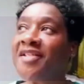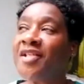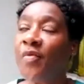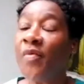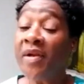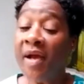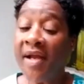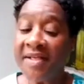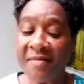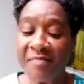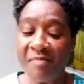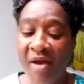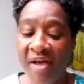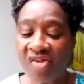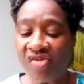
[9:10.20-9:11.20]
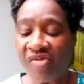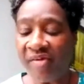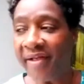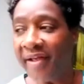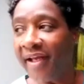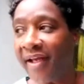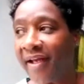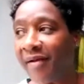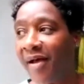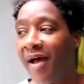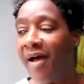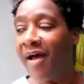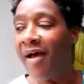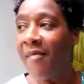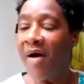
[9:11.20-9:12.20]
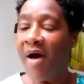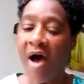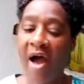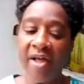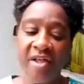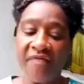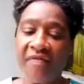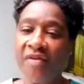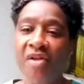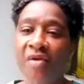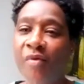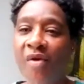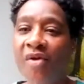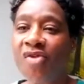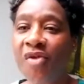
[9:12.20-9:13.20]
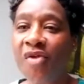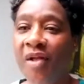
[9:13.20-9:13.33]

so when I did my training, I never knew what a